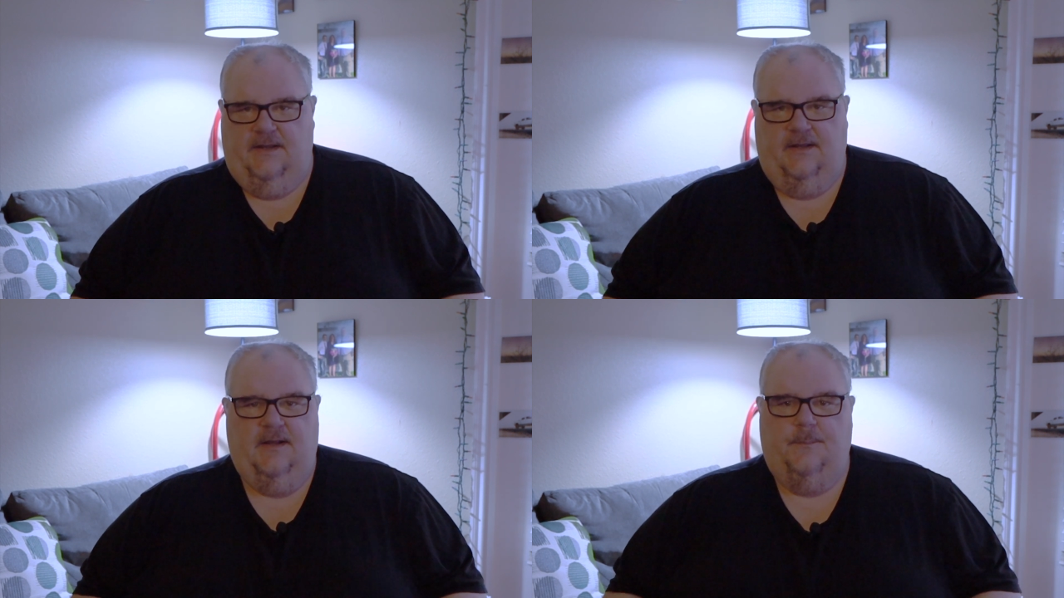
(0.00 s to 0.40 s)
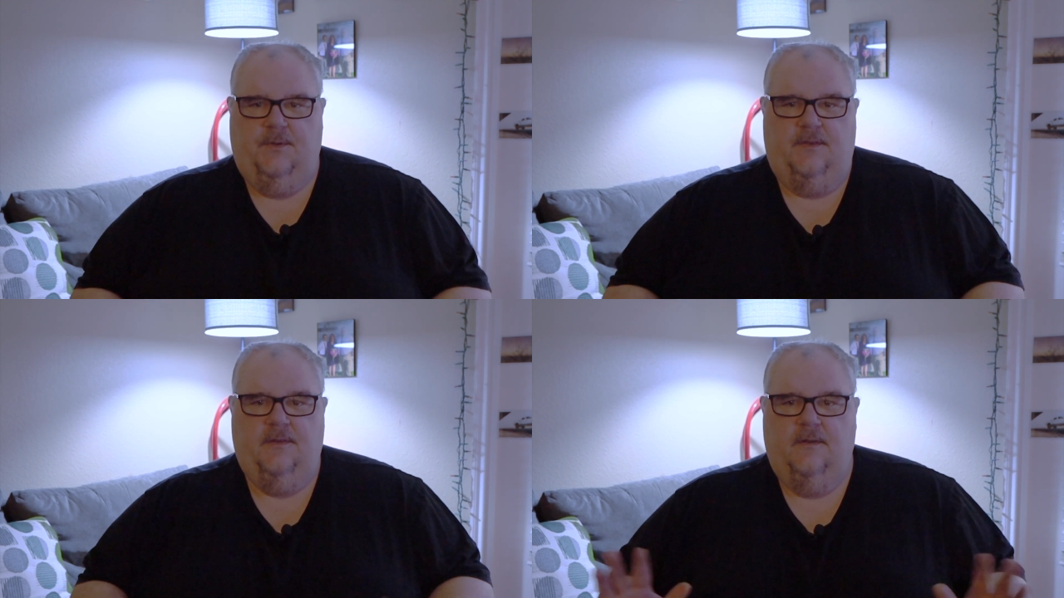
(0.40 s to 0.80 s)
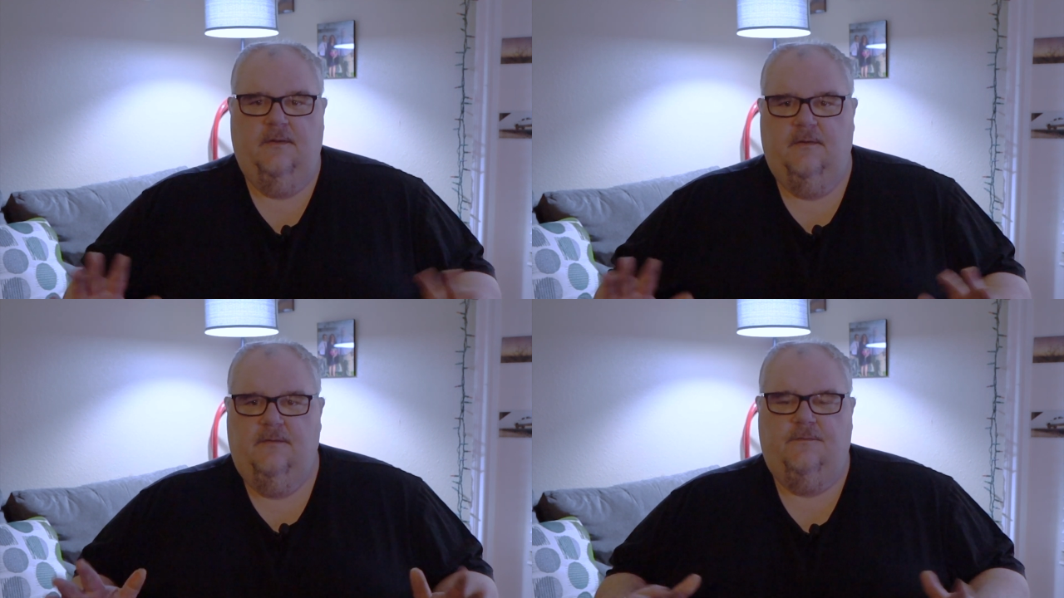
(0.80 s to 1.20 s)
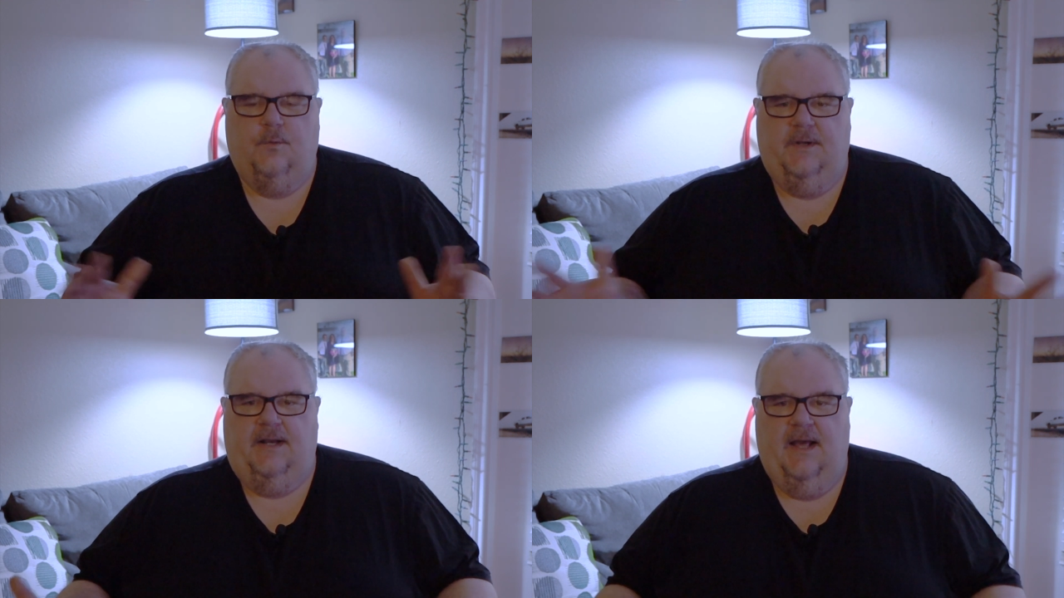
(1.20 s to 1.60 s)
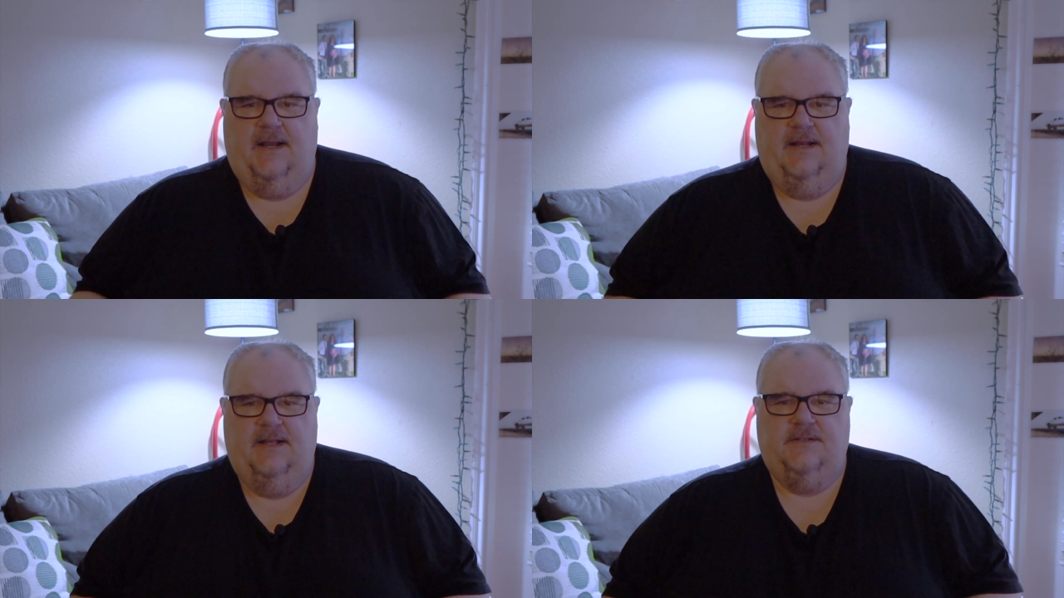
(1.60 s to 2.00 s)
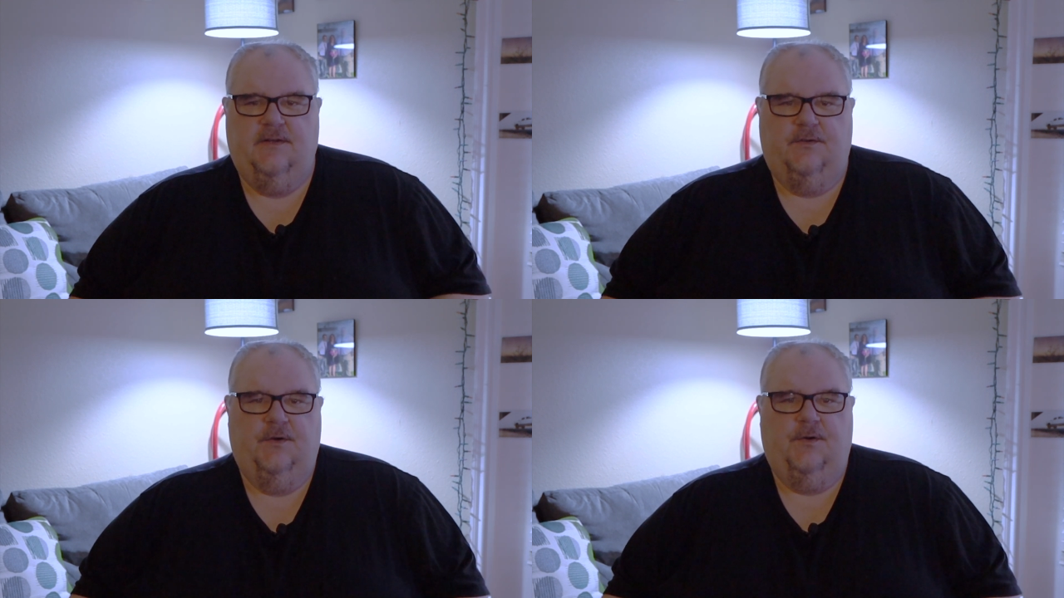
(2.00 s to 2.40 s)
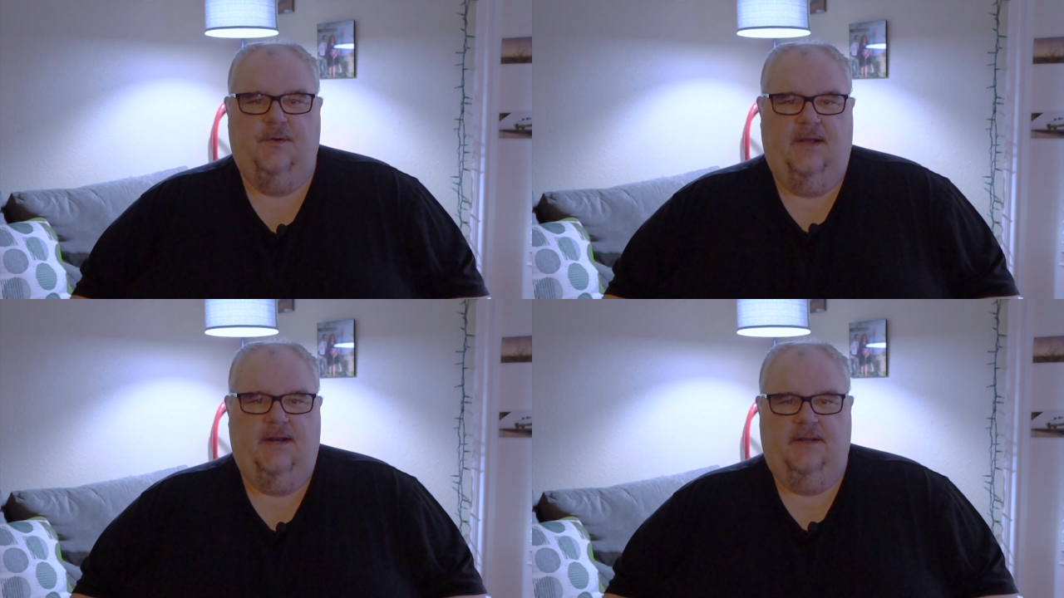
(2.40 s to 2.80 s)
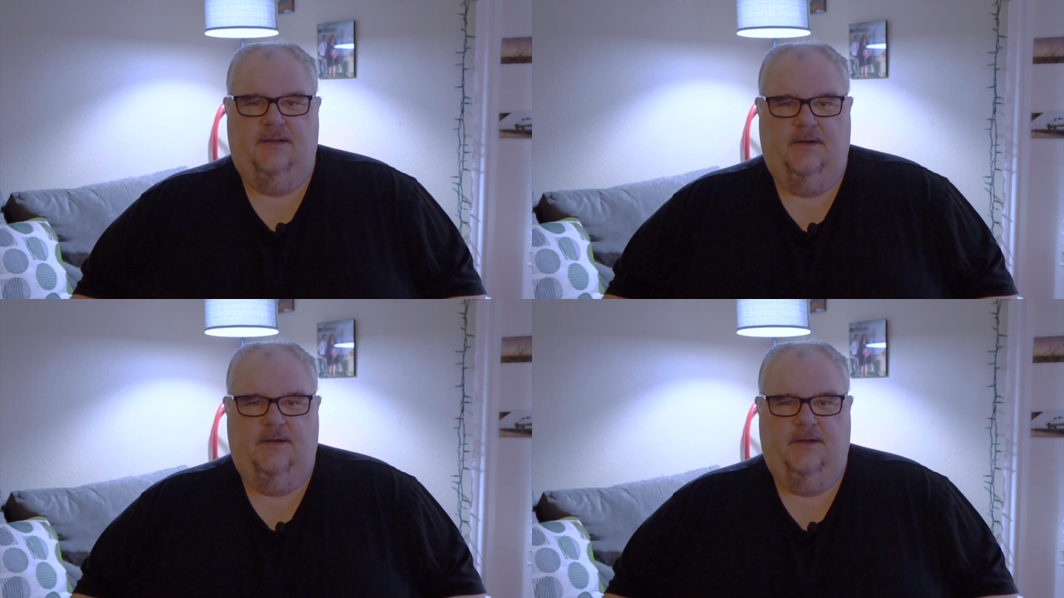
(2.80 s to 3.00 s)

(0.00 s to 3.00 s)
You end up with 49 hits on your credit,